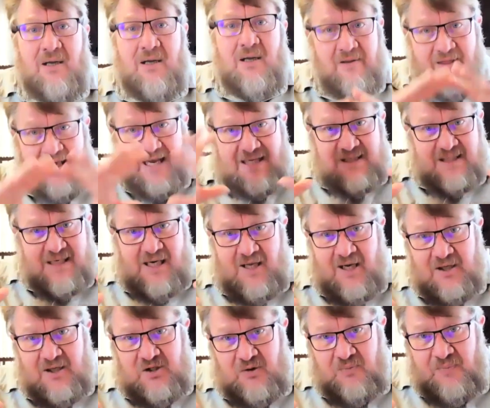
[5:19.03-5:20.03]
That's
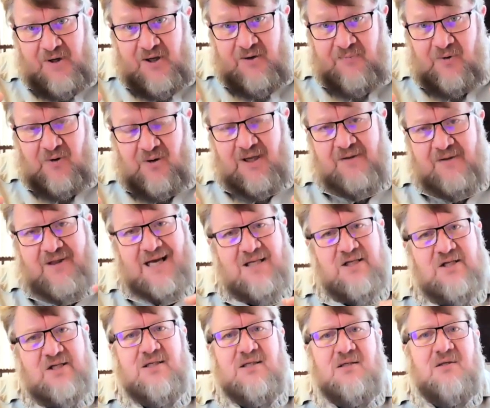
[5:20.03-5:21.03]
clear to people, and that's